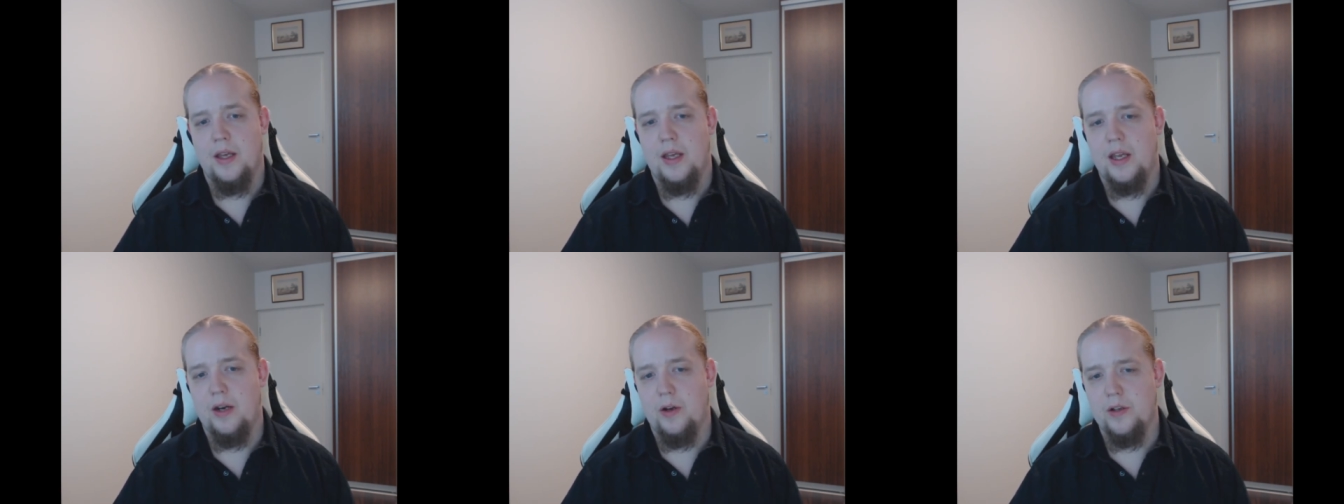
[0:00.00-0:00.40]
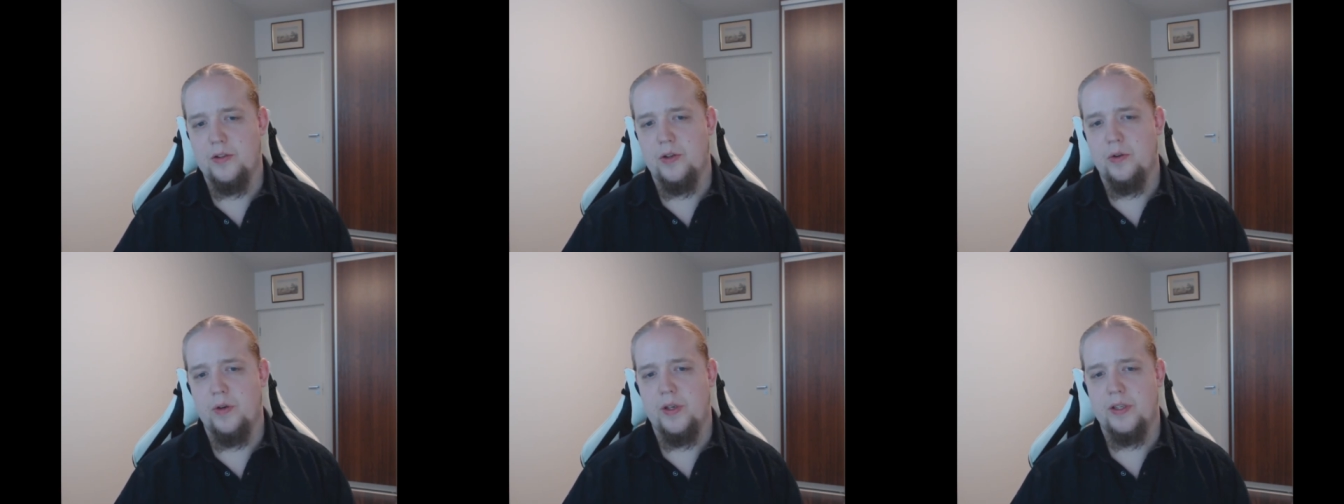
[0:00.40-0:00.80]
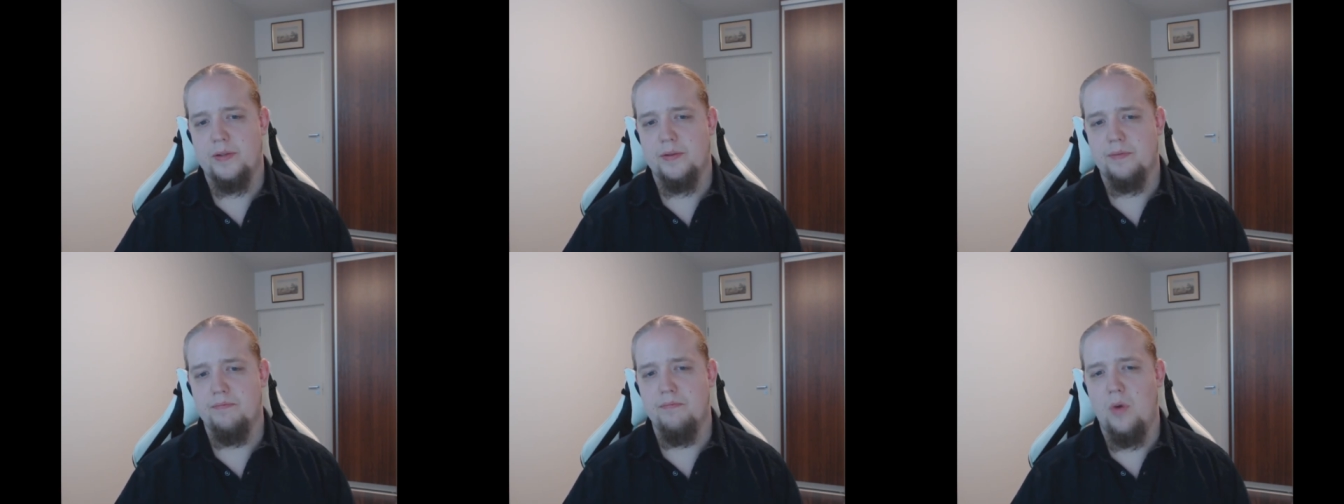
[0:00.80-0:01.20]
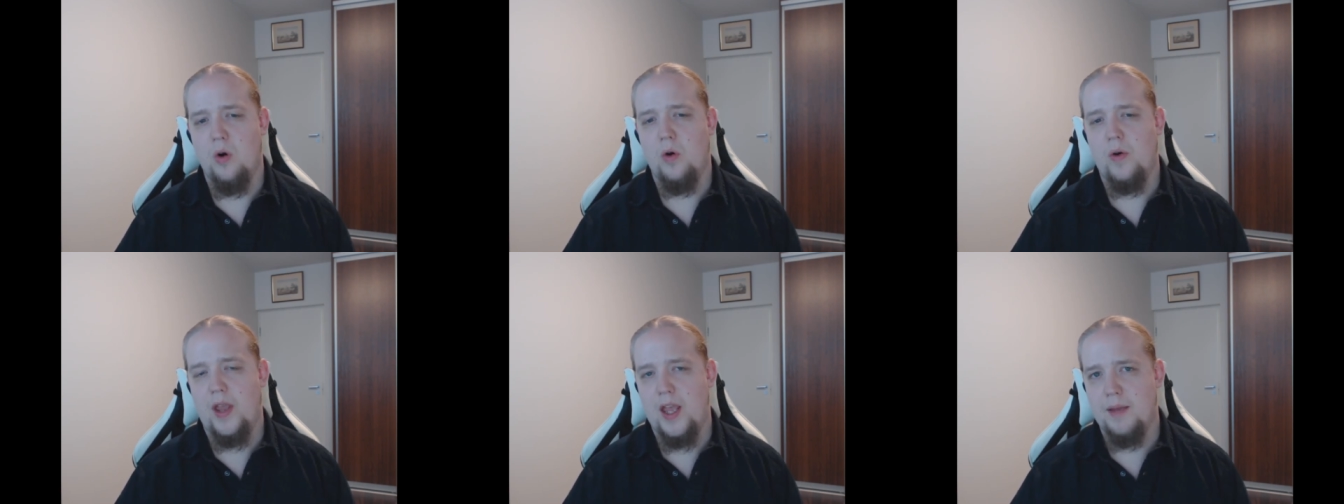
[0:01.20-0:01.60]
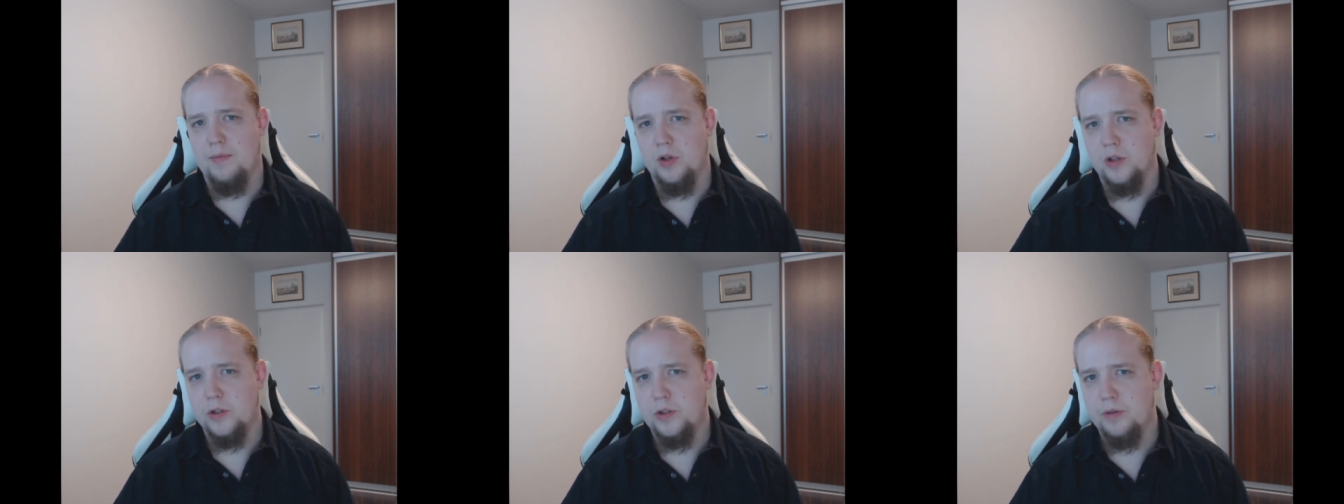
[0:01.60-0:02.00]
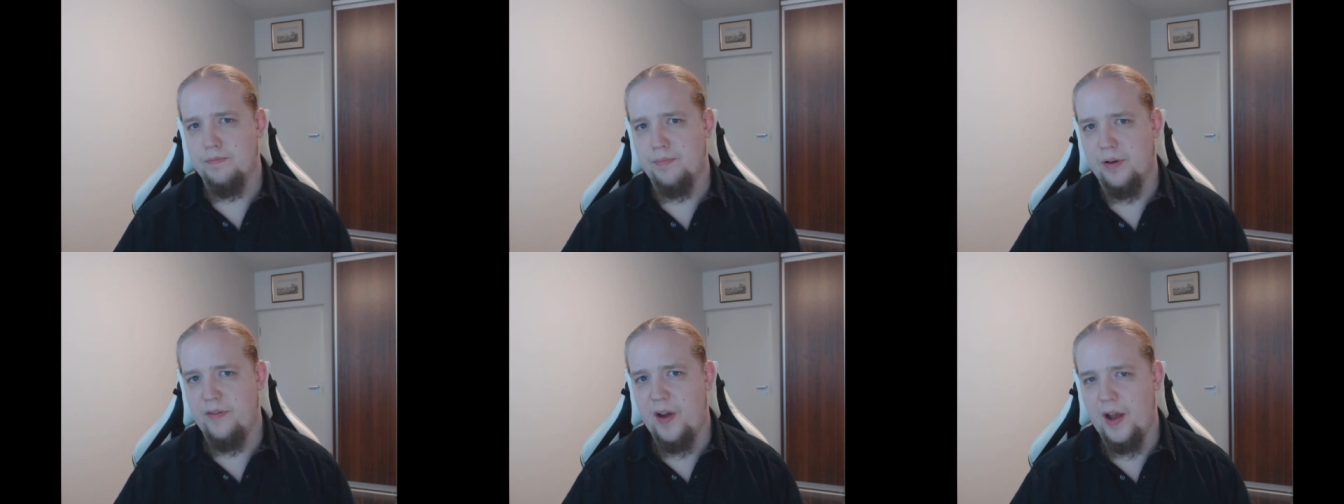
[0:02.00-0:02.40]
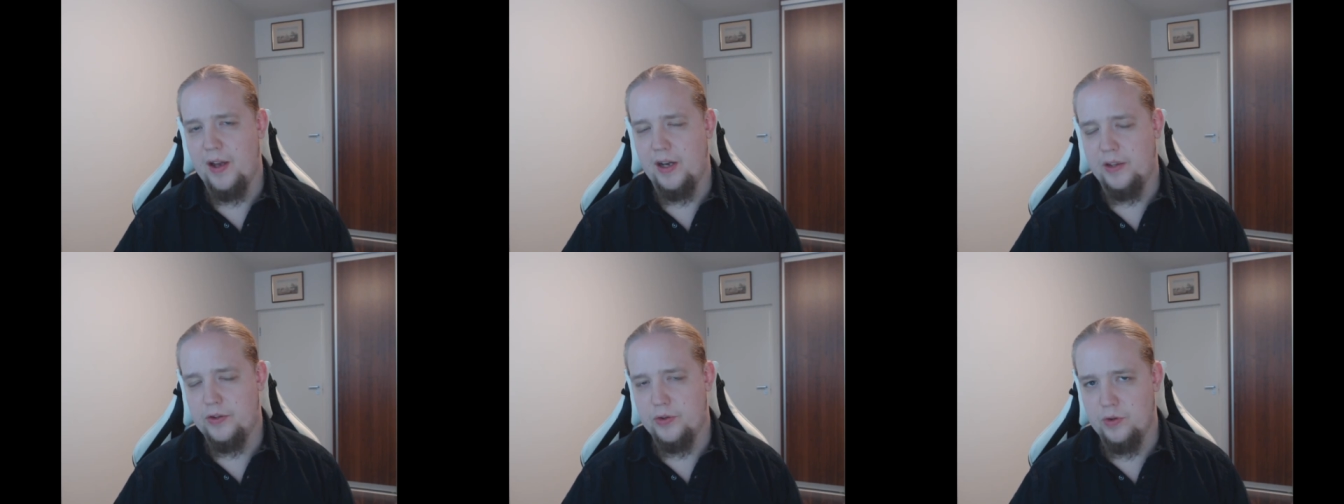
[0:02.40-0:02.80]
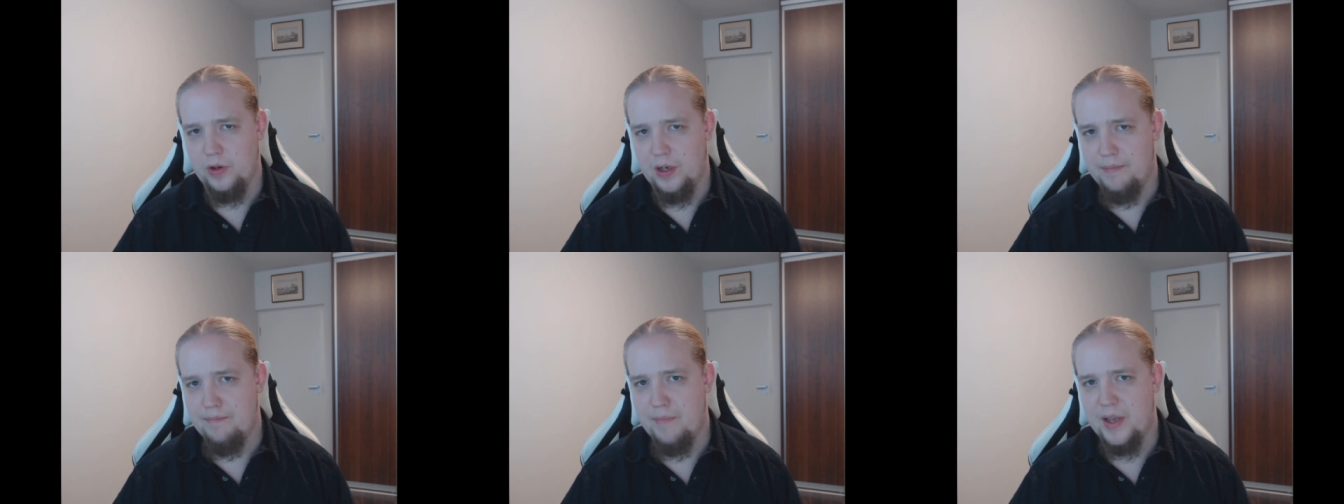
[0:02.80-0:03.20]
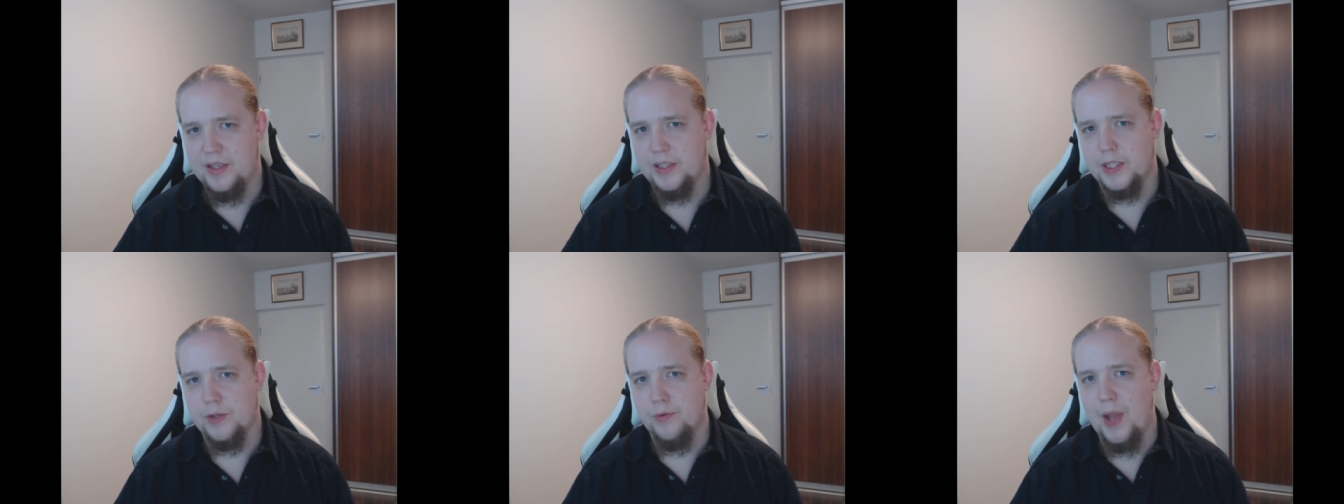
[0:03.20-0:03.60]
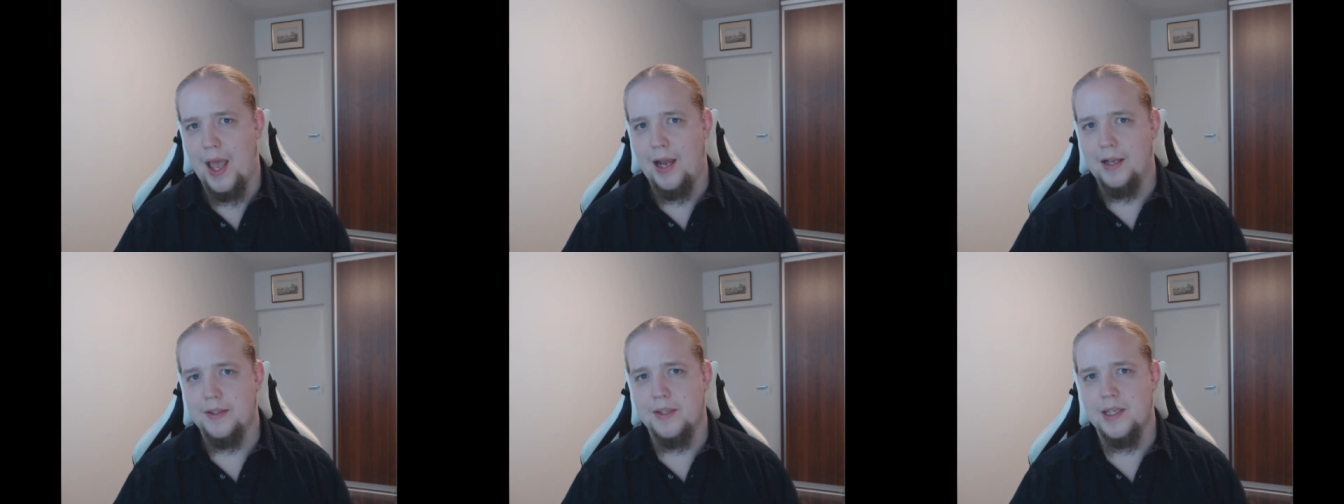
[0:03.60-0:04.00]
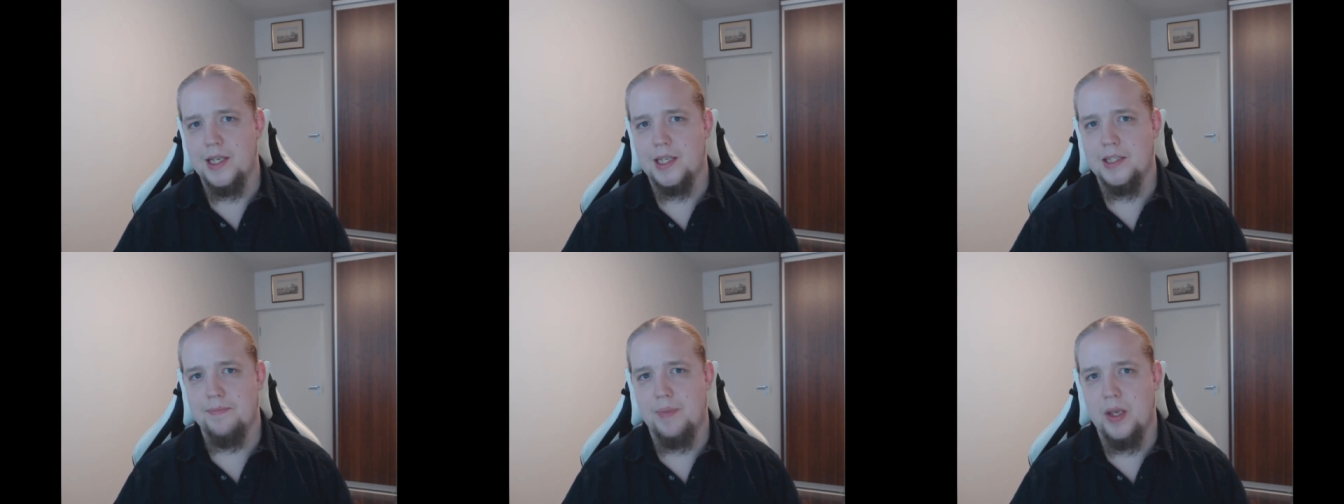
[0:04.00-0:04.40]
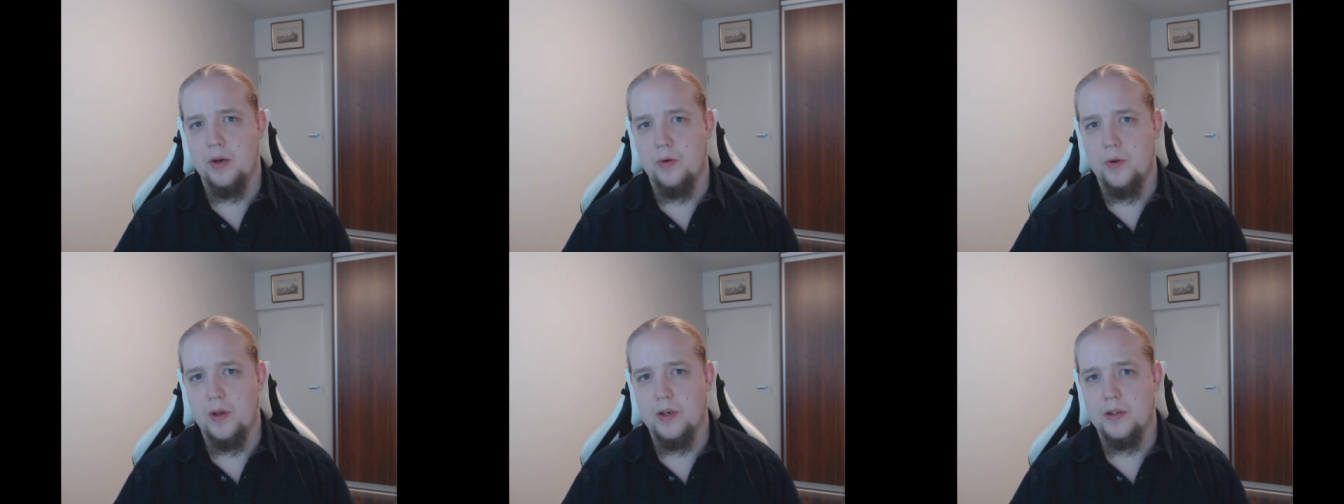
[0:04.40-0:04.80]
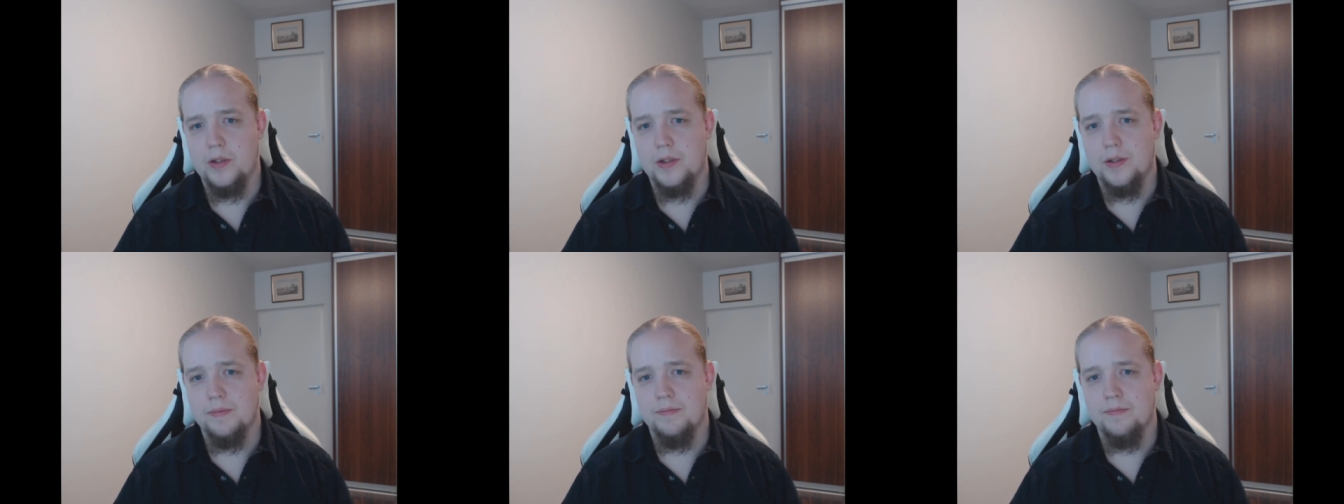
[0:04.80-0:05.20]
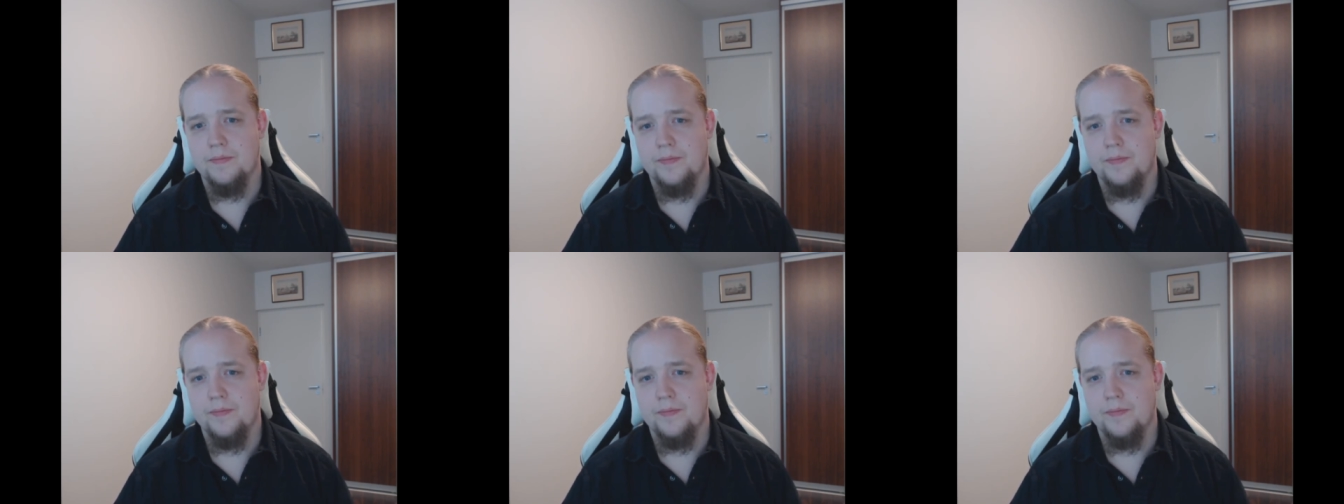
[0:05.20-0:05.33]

It also is more able to provide a truly mixed reality experience.